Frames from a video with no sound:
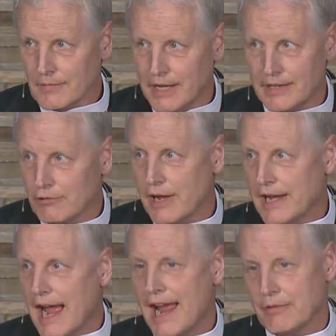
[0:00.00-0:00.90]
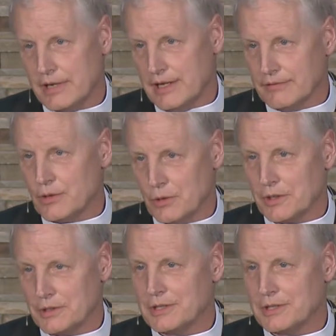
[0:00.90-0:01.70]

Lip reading: And the great irony, of course,